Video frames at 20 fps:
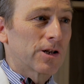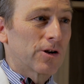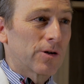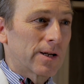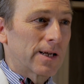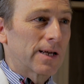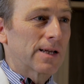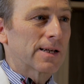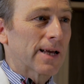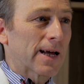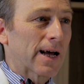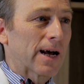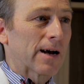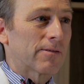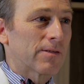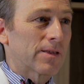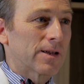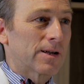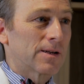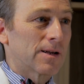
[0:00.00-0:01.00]
you need to have
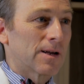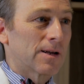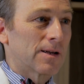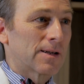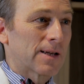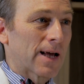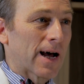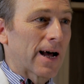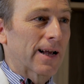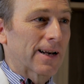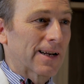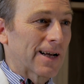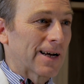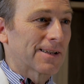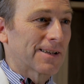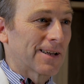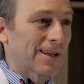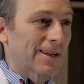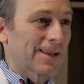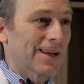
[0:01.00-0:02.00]
the
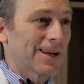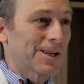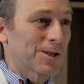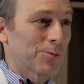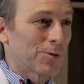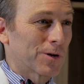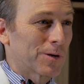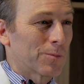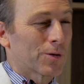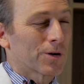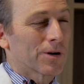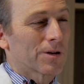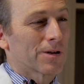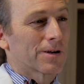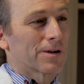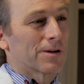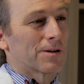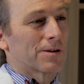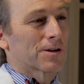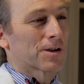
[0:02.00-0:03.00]
diagnostic test where you put a
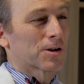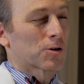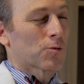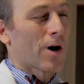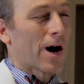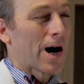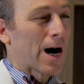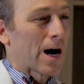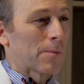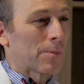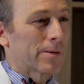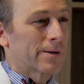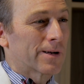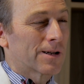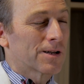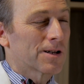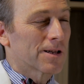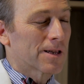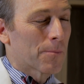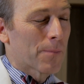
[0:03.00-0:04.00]
little swab
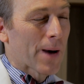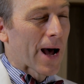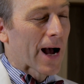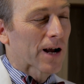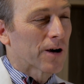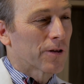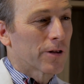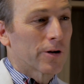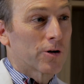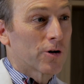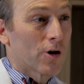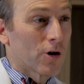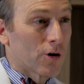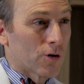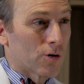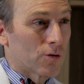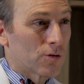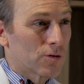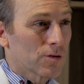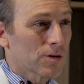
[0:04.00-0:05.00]
into the back of the
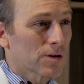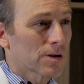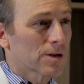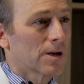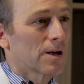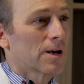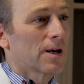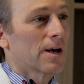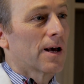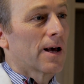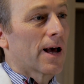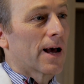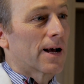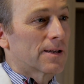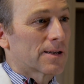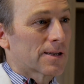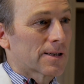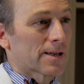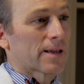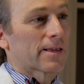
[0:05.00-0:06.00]
nose and
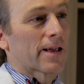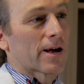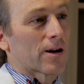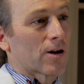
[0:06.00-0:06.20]
send that